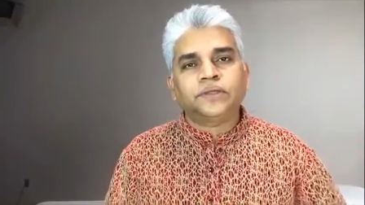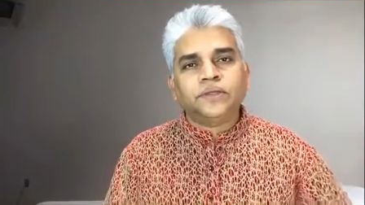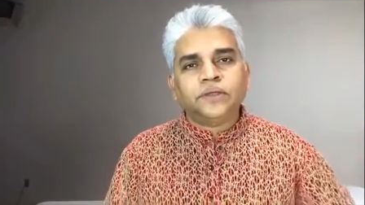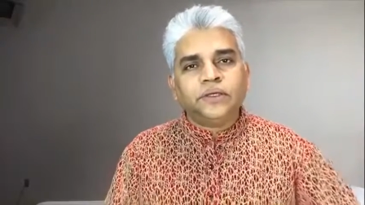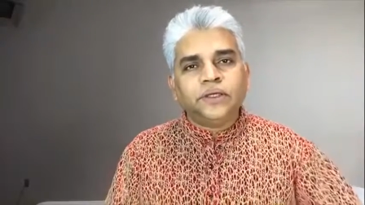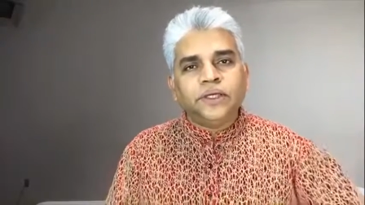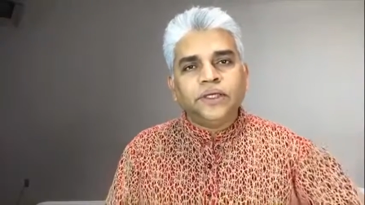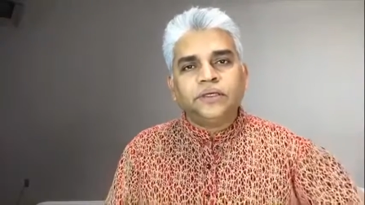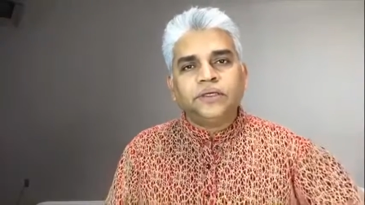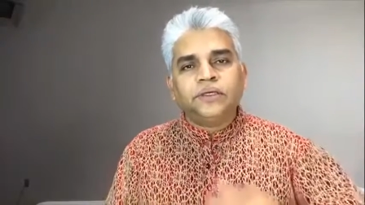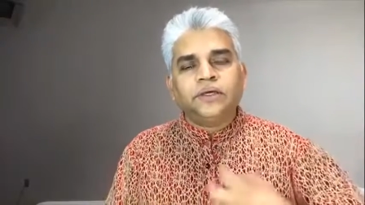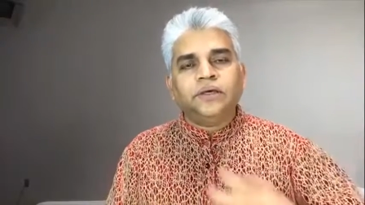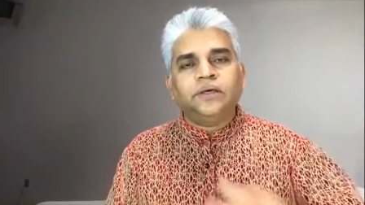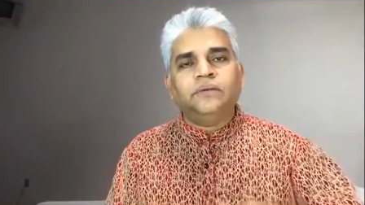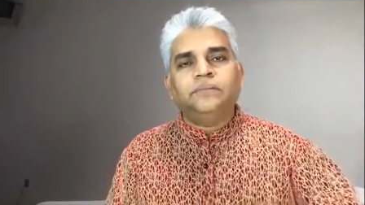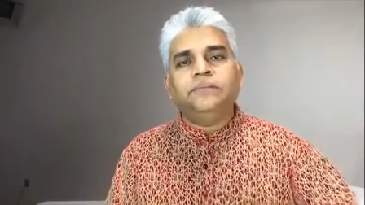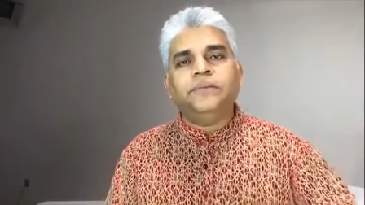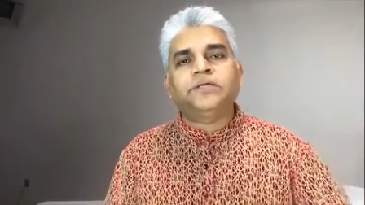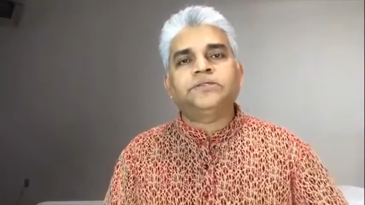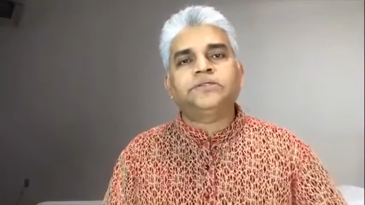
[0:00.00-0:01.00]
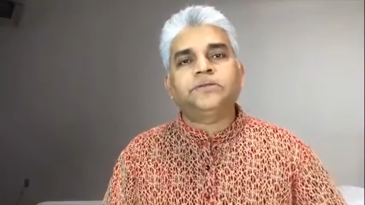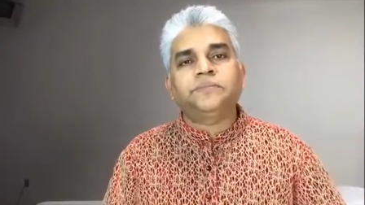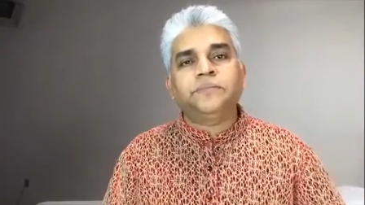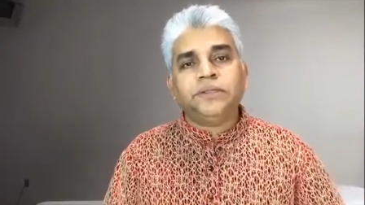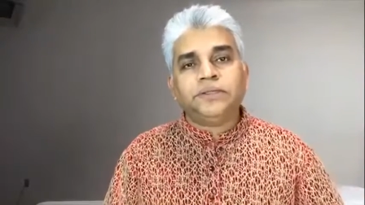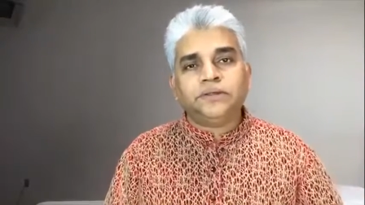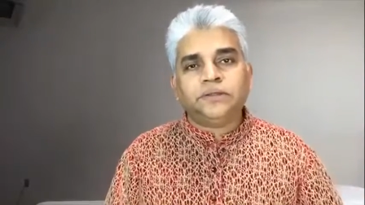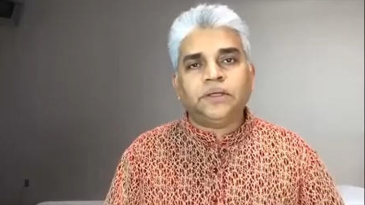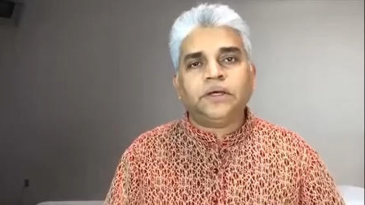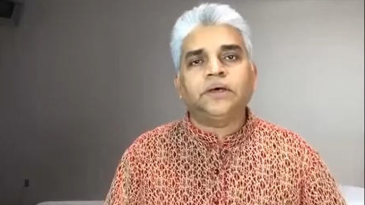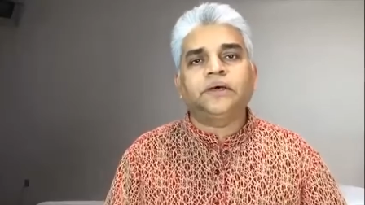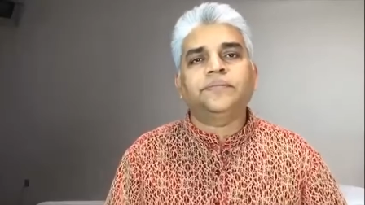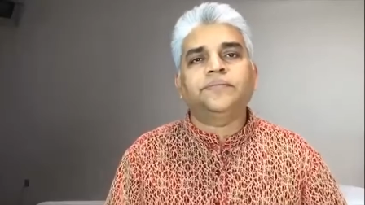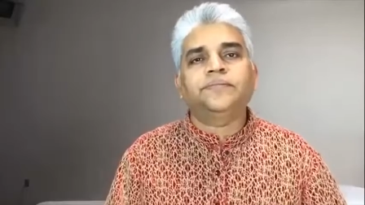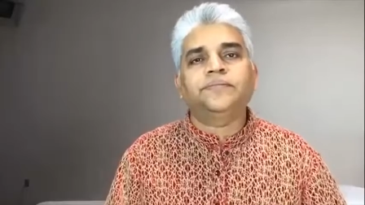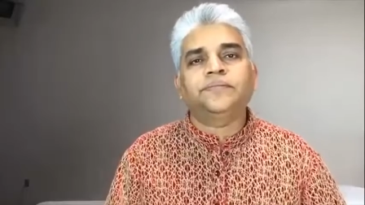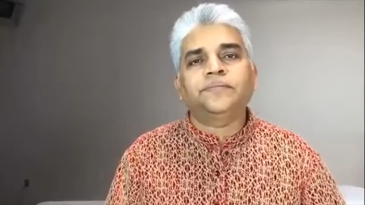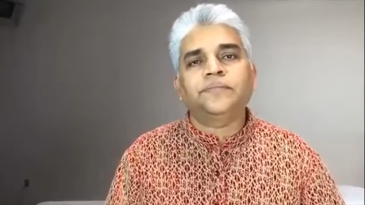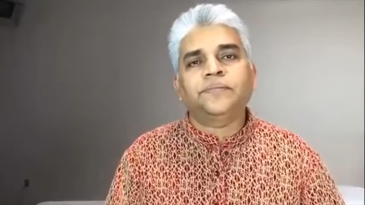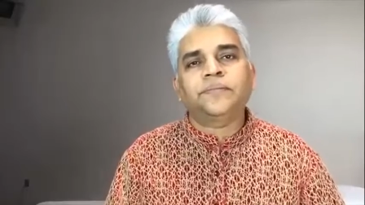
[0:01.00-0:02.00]
the heat makes the Pitta,
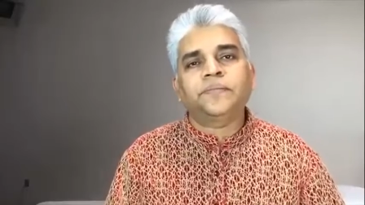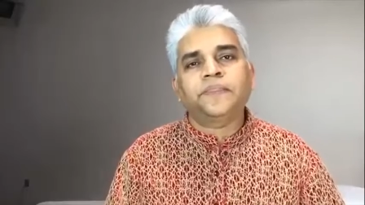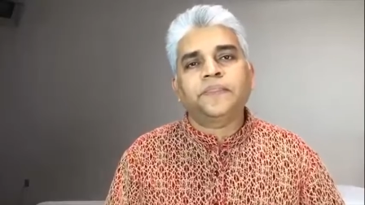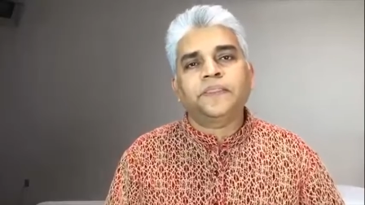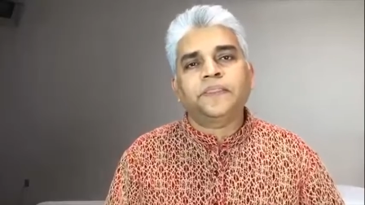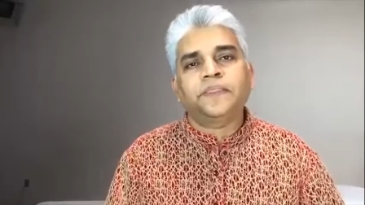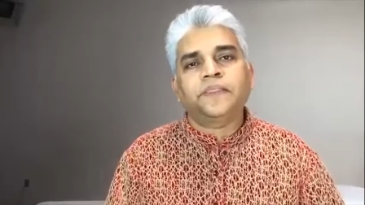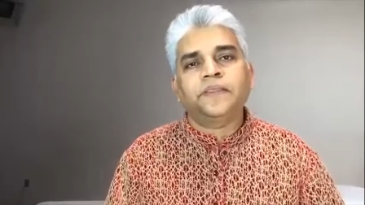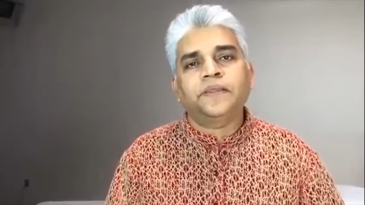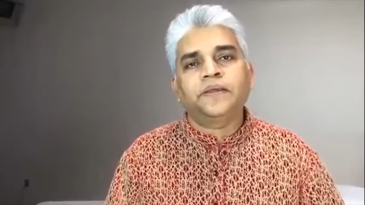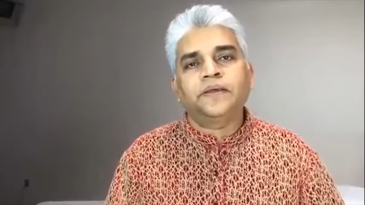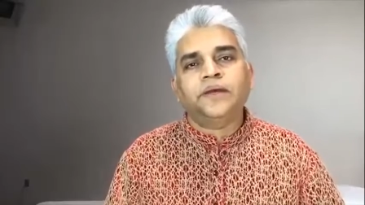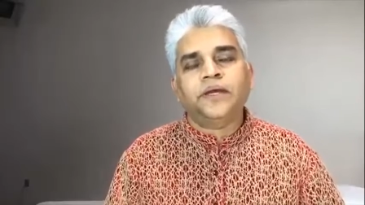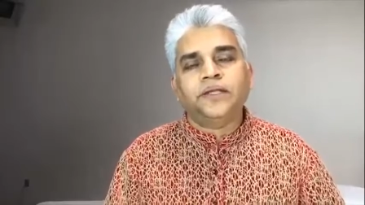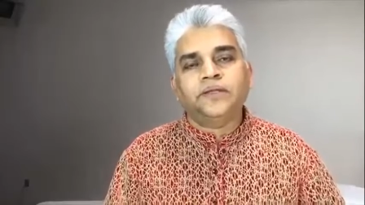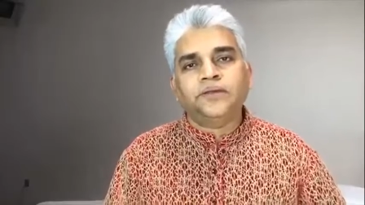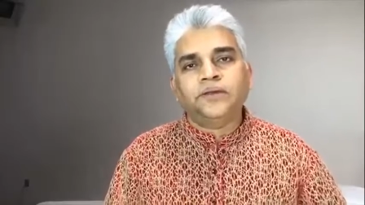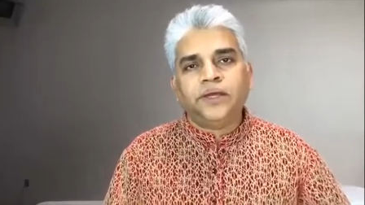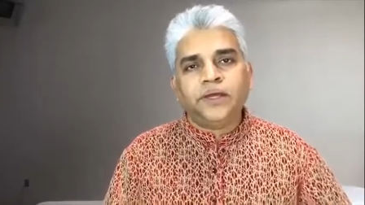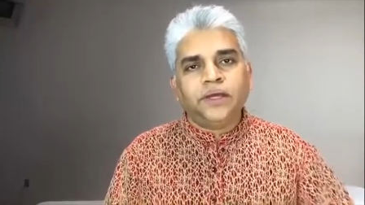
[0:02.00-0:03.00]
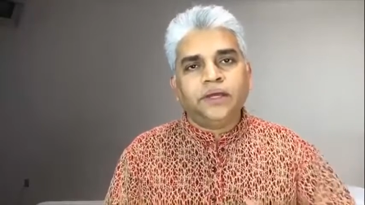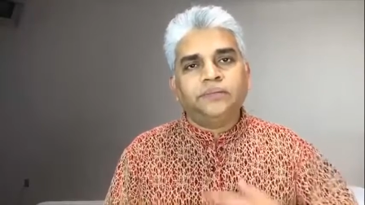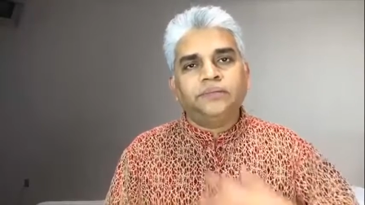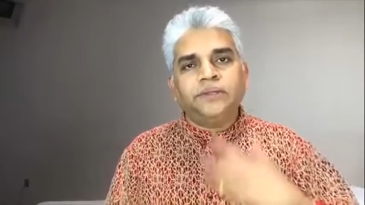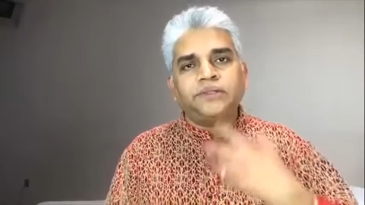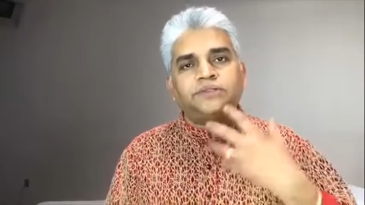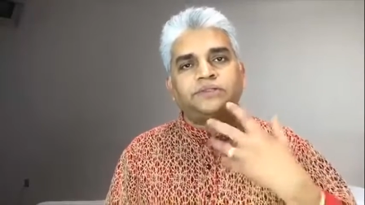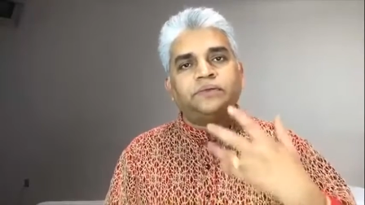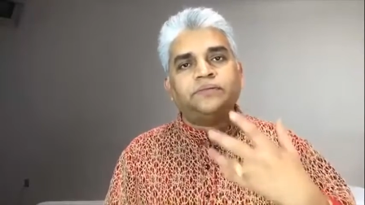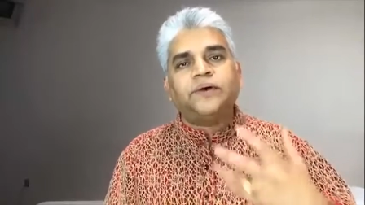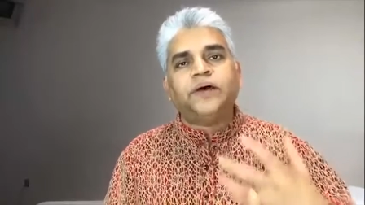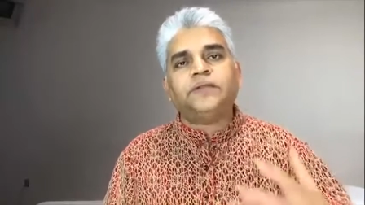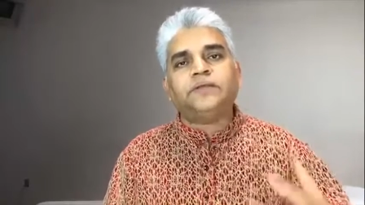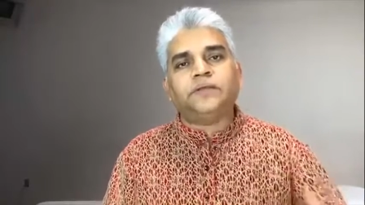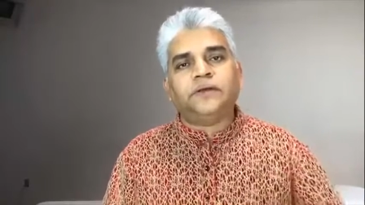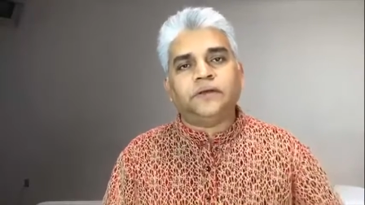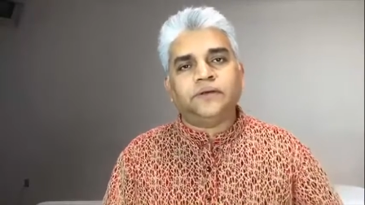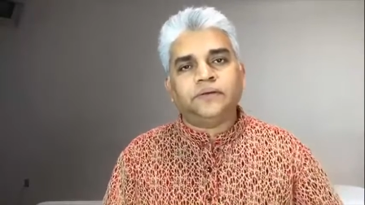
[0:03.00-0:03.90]
and the air makes the Vata.